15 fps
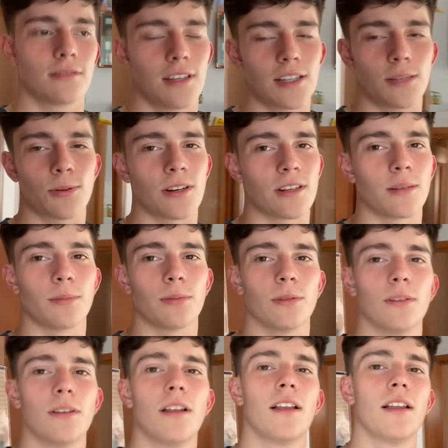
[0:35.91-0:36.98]
It's pretty simple.
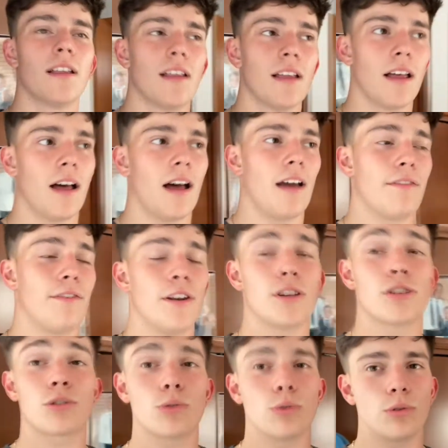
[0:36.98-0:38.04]
I
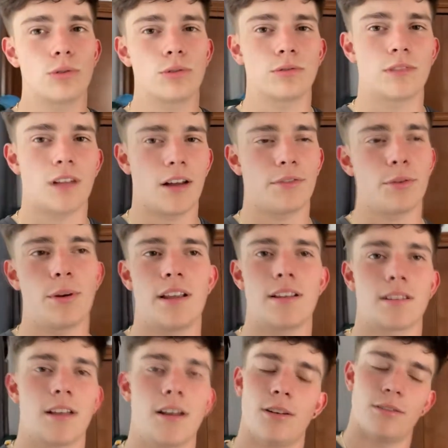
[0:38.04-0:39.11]
finished school not a few
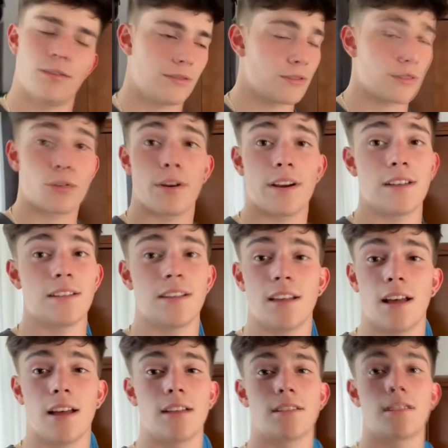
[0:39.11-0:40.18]
days ago. It's crazy,
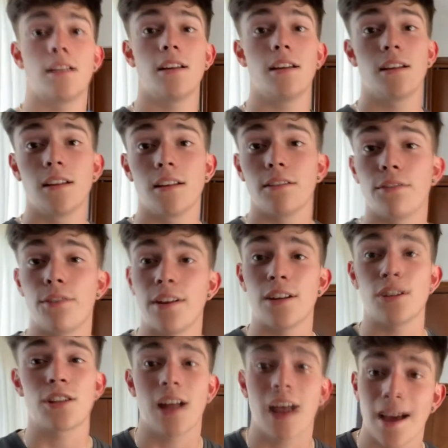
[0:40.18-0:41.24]
guys.
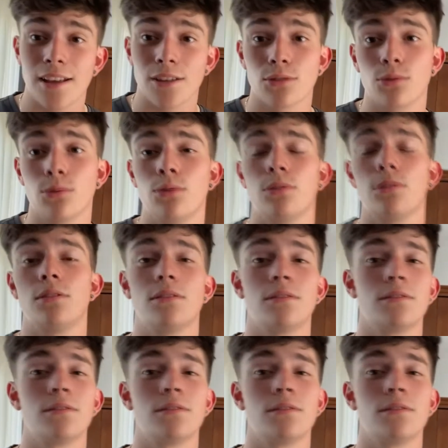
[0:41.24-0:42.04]
Finished high school.